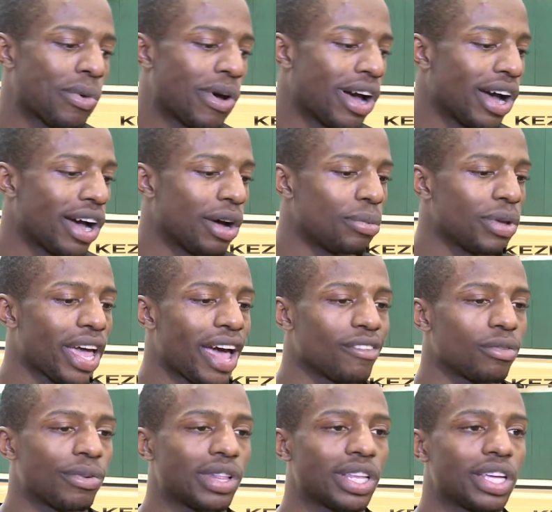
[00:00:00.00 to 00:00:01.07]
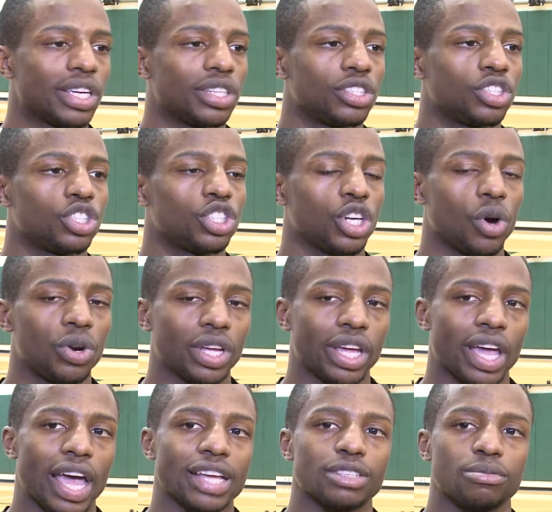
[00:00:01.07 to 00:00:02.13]
haven't really shown
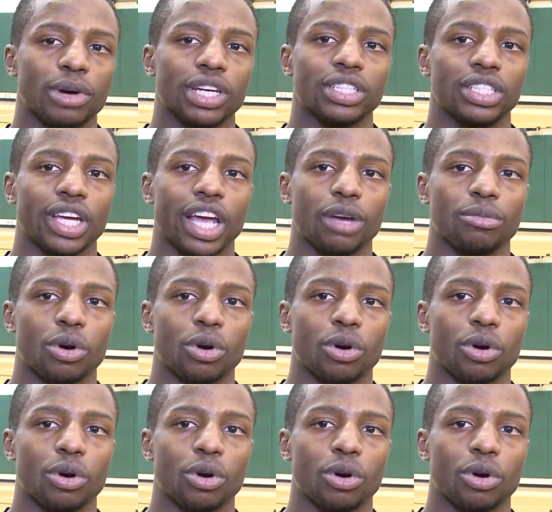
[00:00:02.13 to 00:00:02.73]
it as much yet,